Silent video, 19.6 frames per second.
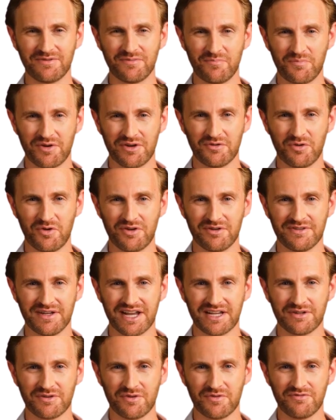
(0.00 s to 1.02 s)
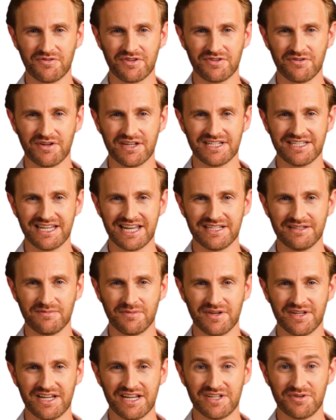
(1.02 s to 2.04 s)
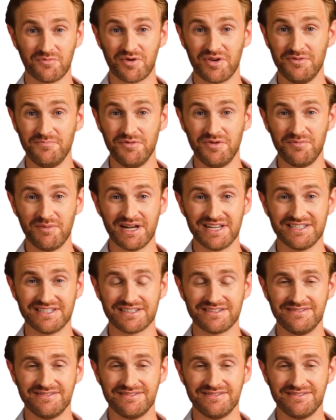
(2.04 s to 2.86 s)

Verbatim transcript: with more available for 3 cents per keyword per month.